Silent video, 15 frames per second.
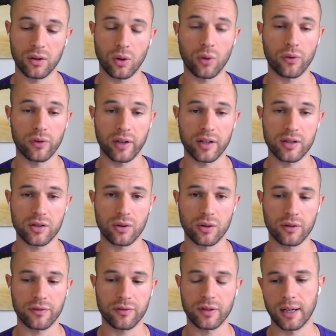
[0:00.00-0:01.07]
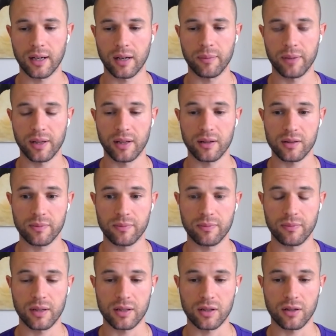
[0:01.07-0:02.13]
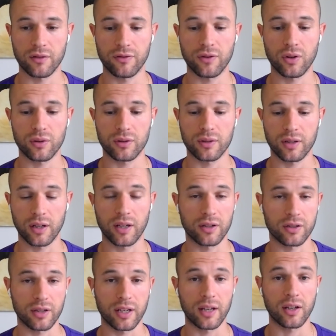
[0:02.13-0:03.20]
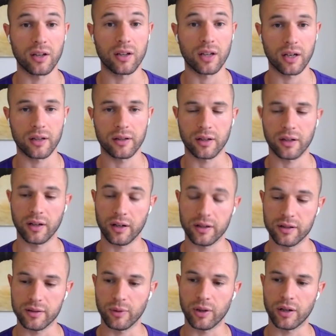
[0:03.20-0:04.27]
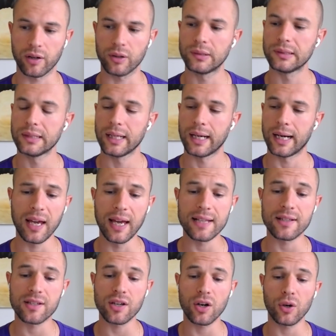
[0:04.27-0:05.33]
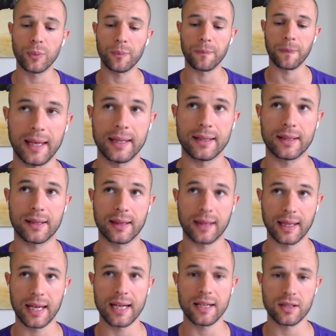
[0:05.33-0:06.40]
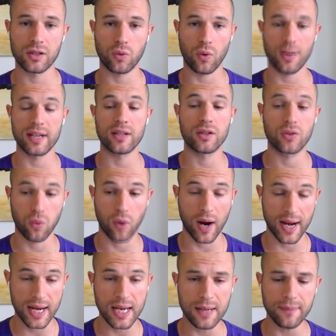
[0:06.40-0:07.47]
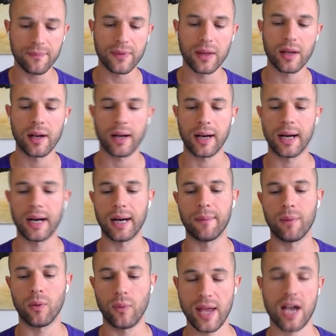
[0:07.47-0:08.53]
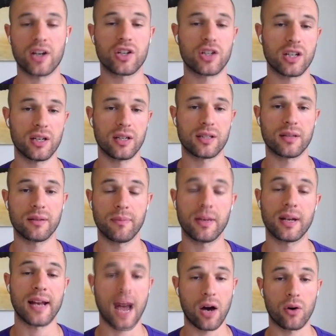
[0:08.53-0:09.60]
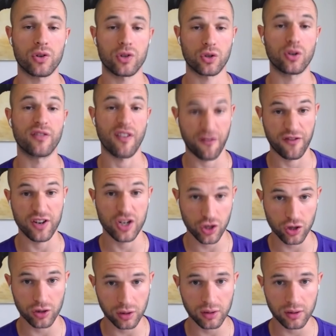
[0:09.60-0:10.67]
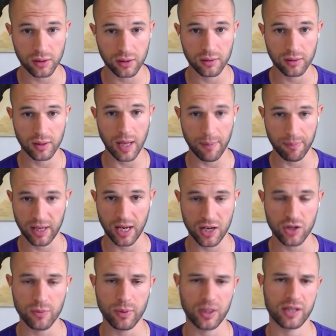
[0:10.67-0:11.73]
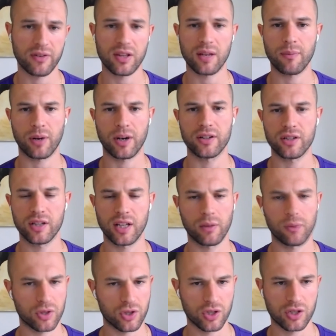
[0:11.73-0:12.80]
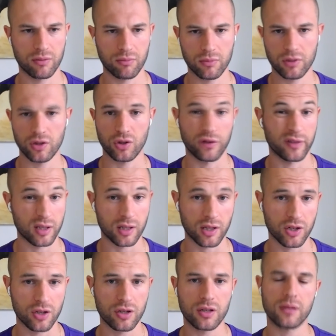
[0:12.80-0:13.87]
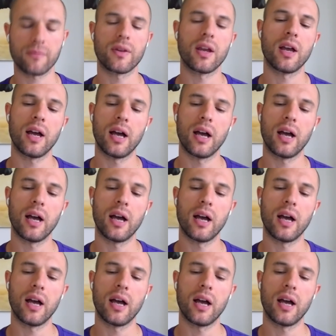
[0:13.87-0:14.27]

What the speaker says: overnight sort of company that's going to fold here today and not gone tomorrow. And so in late 2020, we actually submitted our sort of official application, because everything prior to that was just sort of discussions.